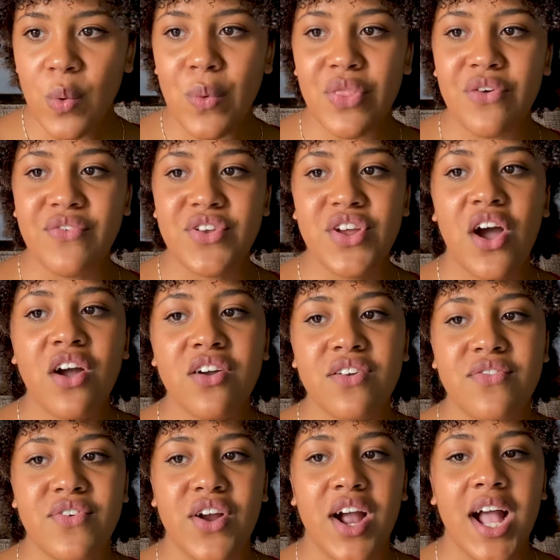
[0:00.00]
with the
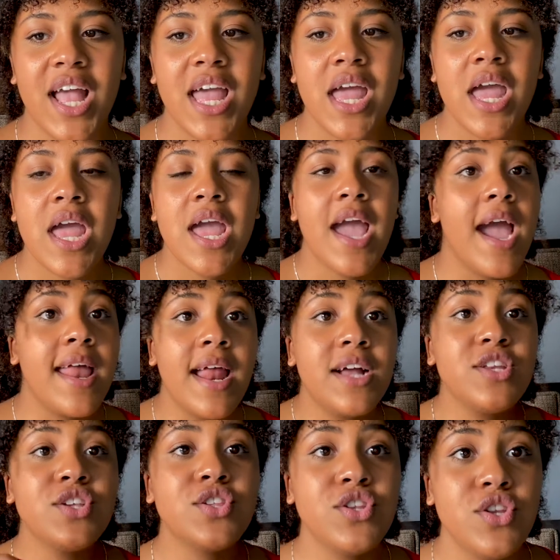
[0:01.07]
photographer. And
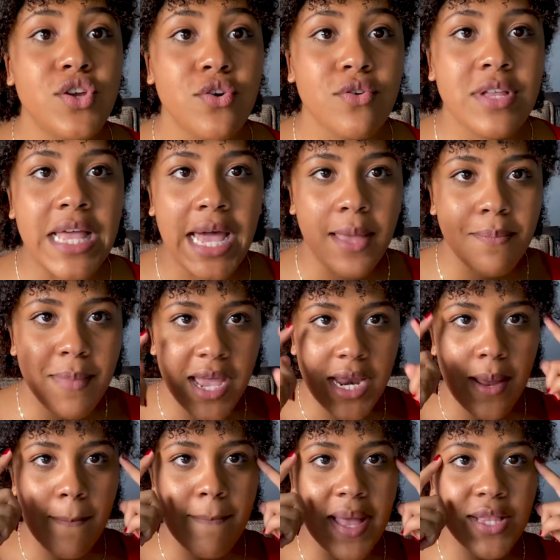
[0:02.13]
I just knew, I
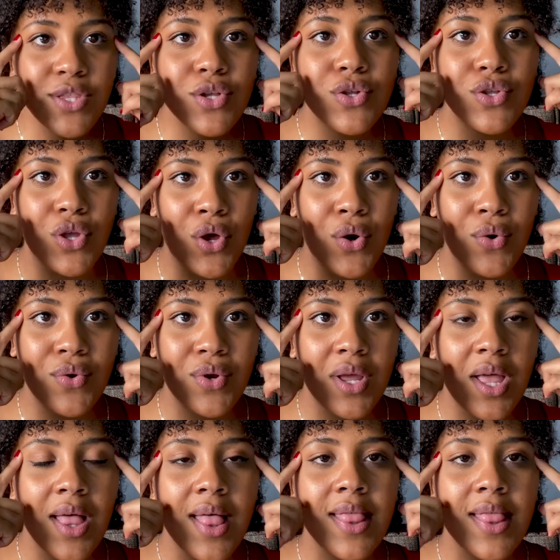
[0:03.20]
made a mental note